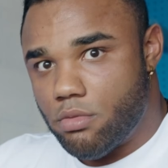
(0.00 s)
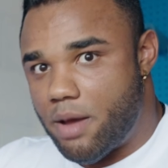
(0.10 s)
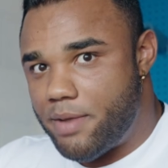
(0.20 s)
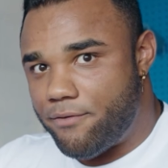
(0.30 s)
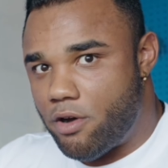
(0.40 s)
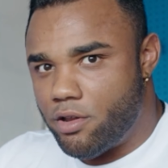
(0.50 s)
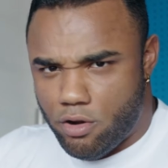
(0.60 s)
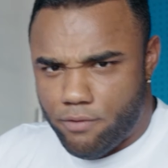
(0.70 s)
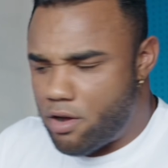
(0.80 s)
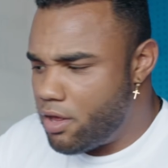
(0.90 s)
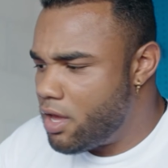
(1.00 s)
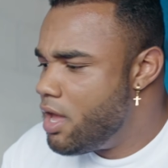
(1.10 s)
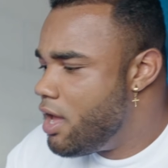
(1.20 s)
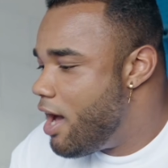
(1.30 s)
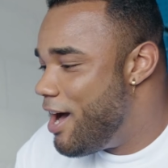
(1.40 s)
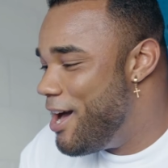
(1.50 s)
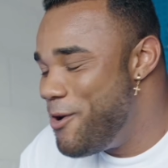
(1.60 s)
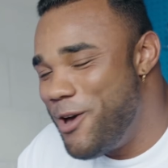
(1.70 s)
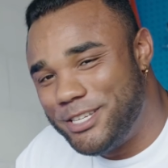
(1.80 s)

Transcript: I'm not falling, you're falling. We